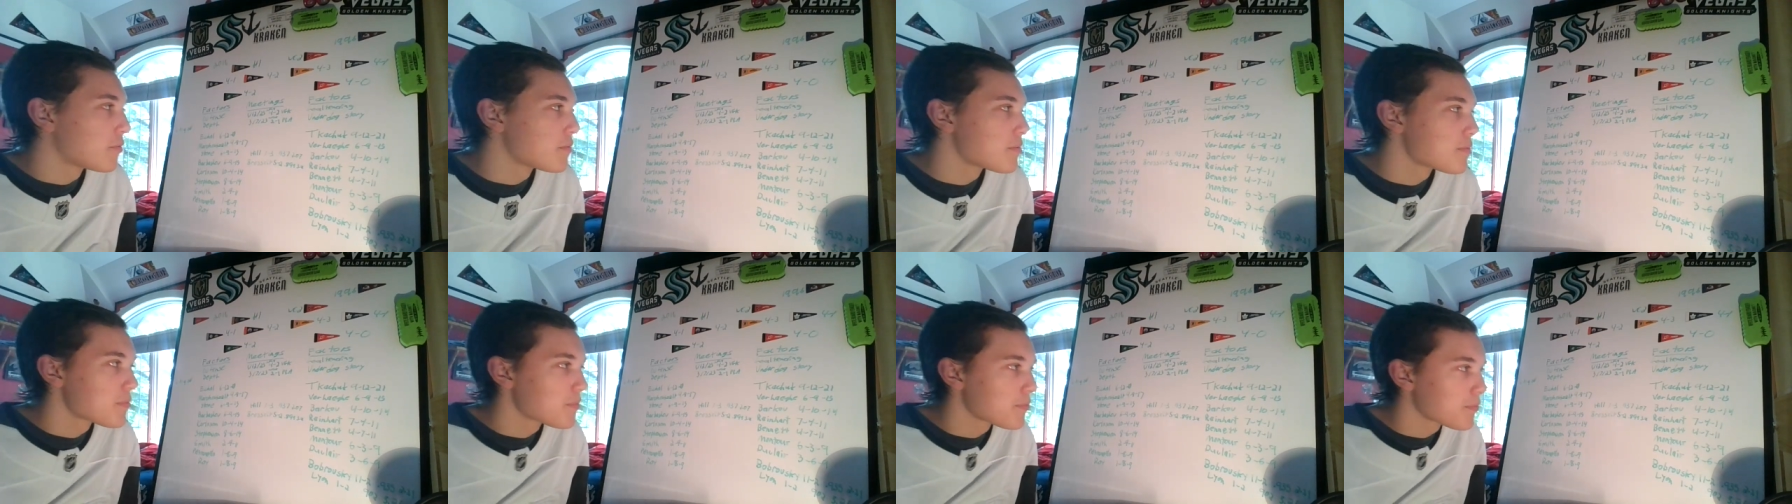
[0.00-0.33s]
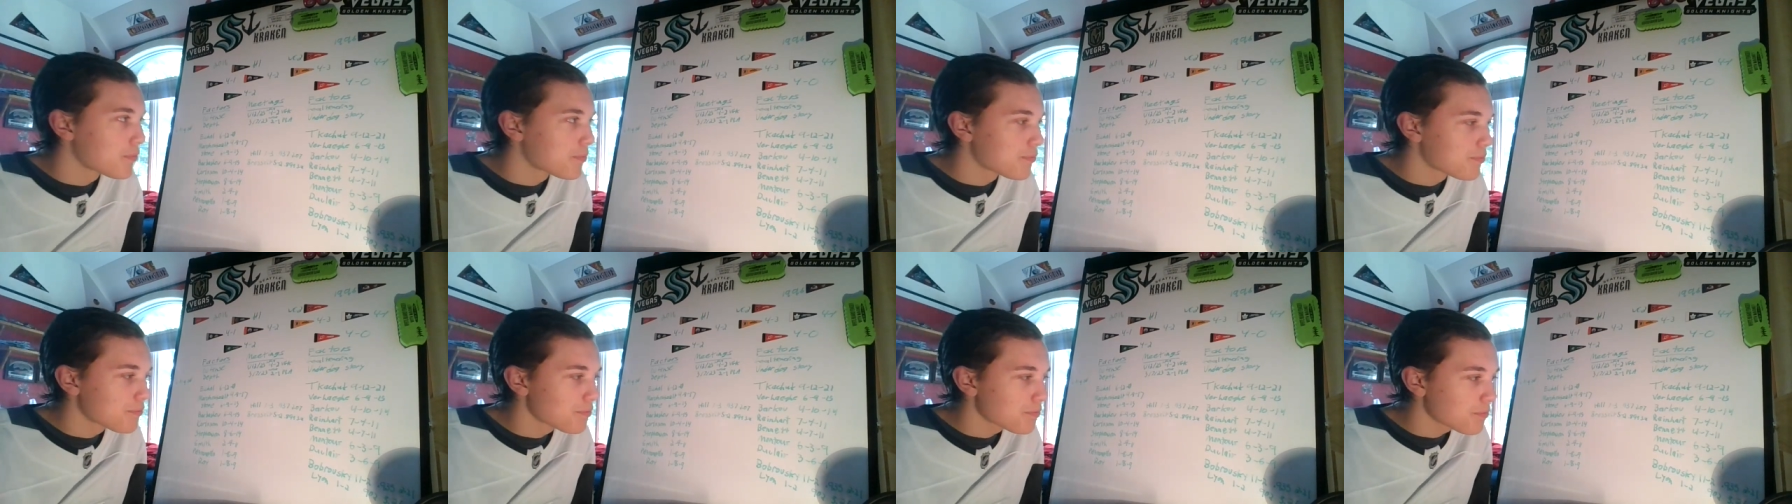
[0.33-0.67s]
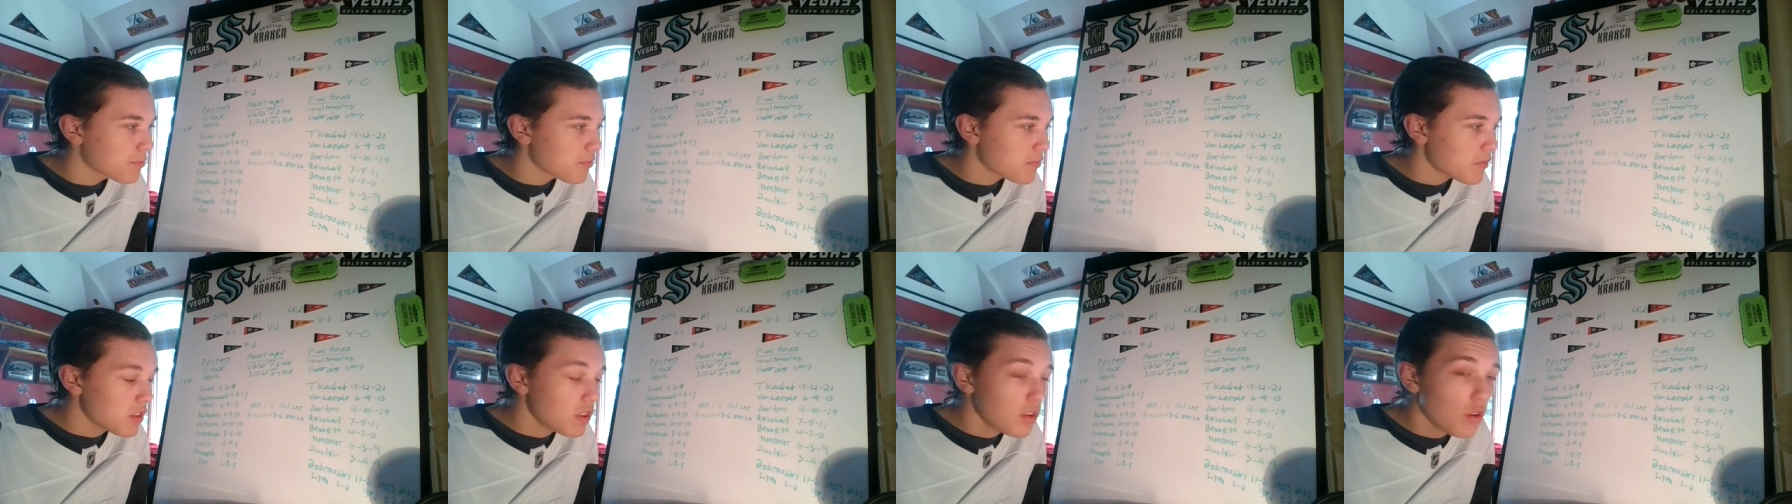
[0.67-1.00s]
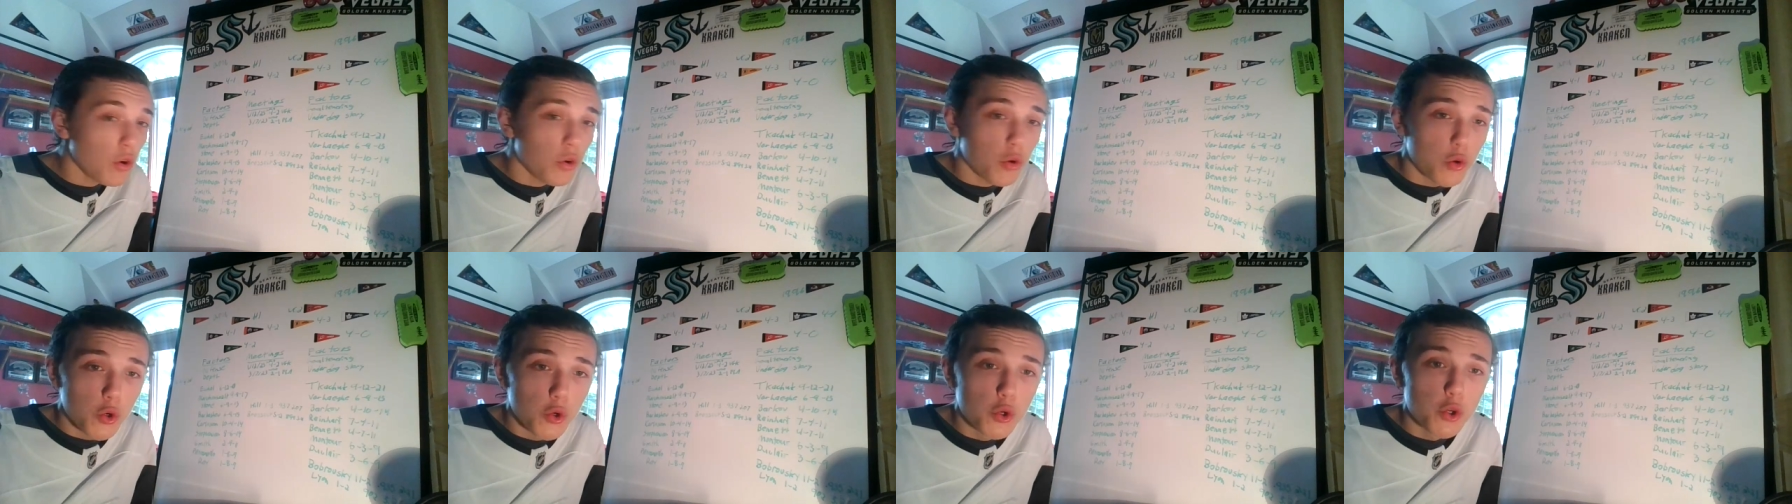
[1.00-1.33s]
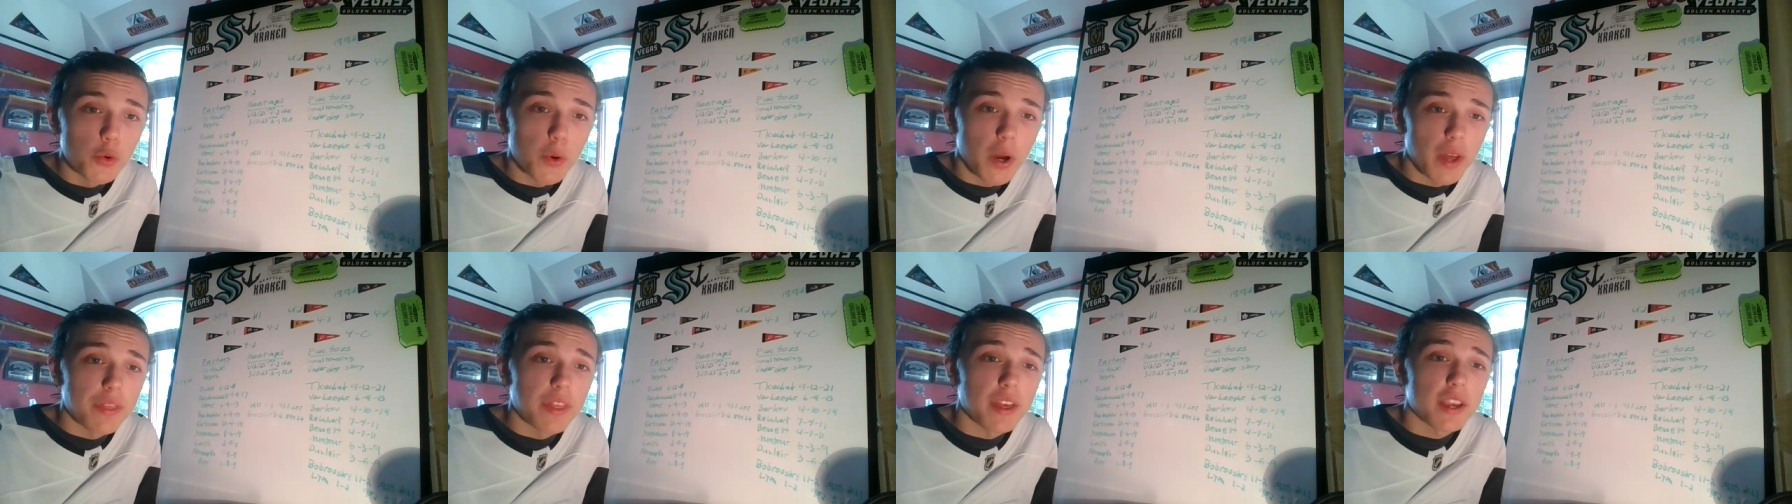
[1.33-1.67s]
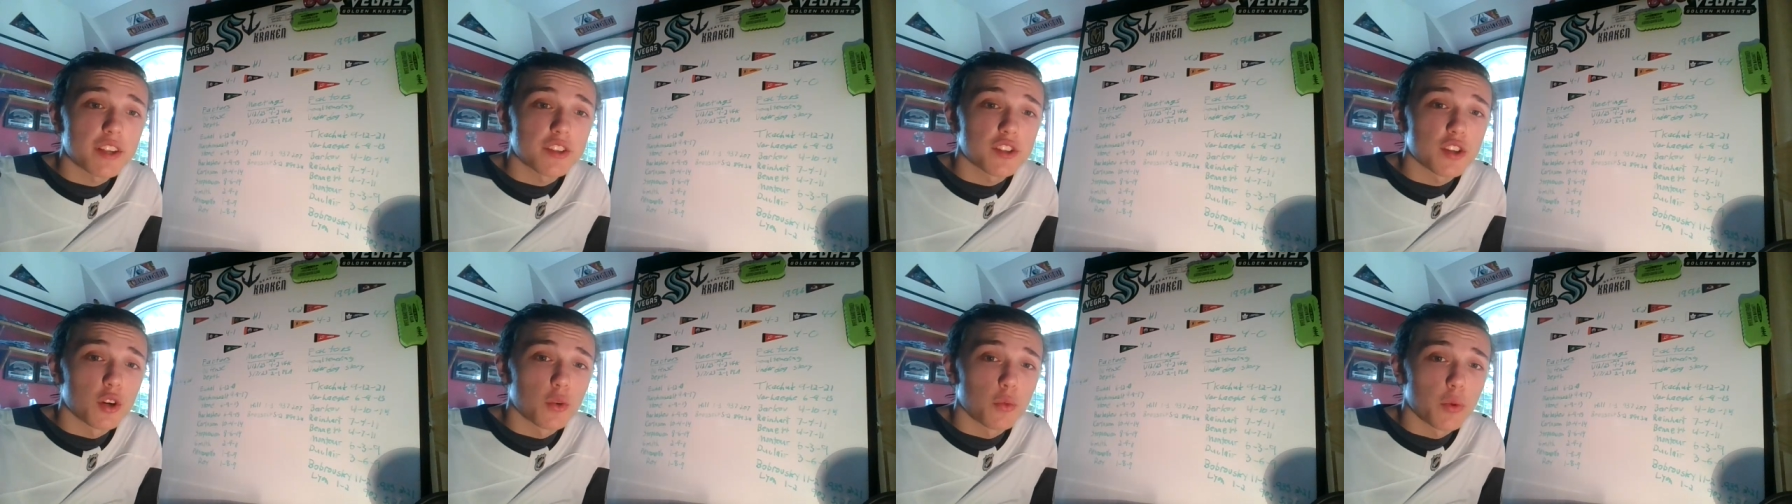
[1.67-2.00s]
who do I
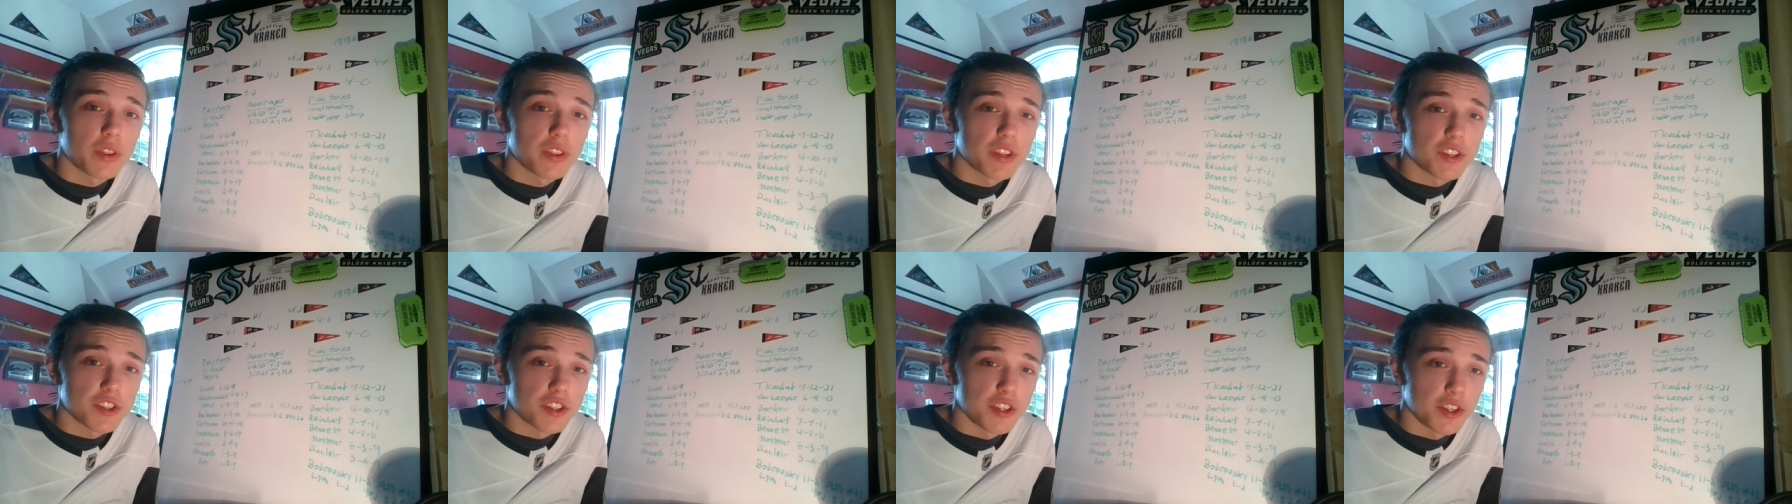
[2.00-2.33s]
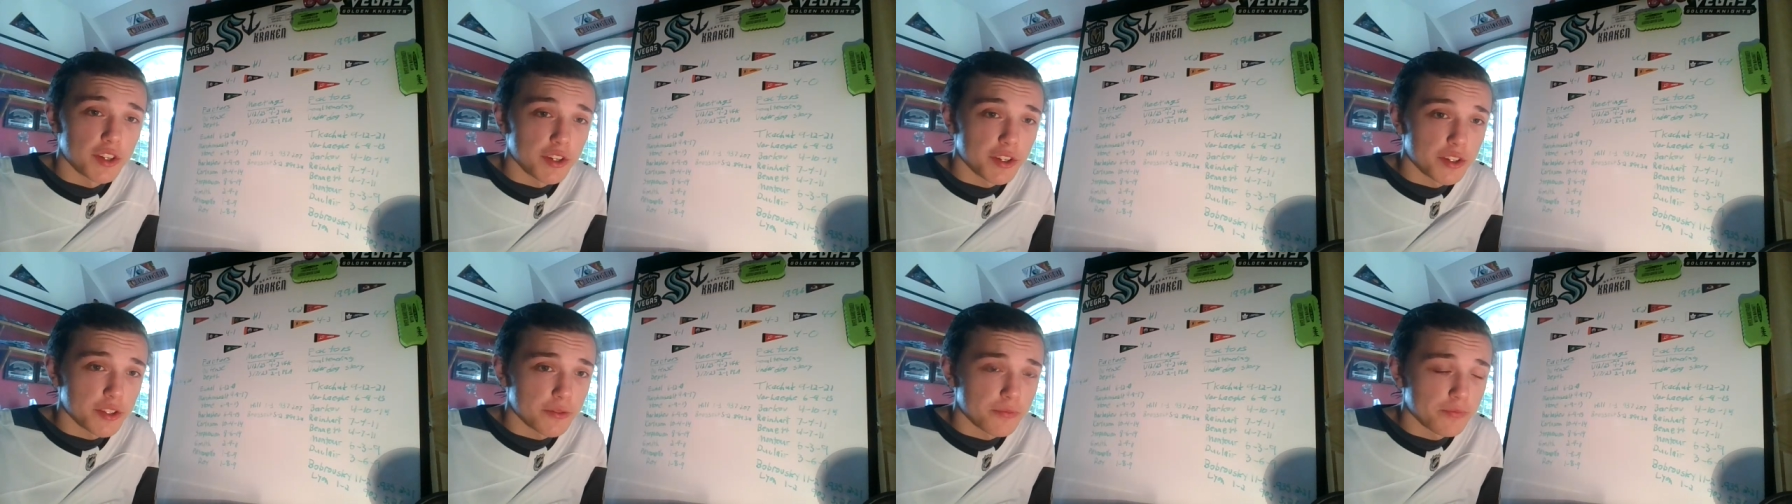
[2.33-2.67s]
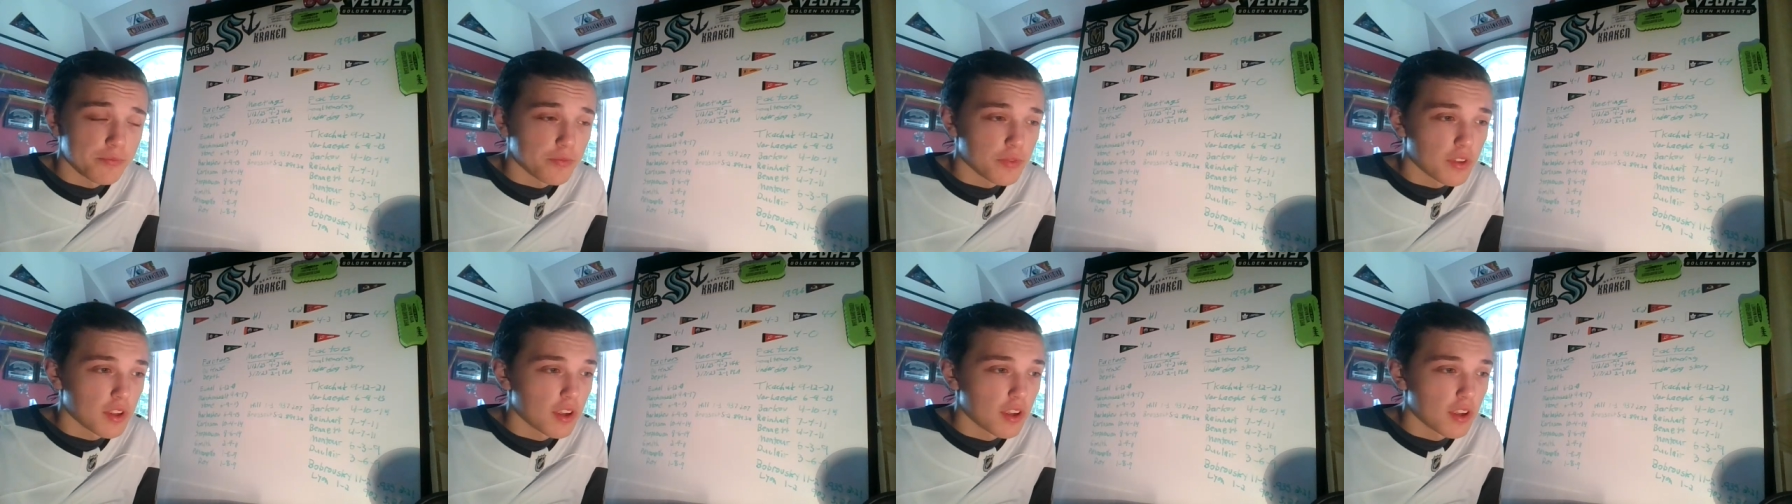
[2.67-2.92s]
think is going to win the series?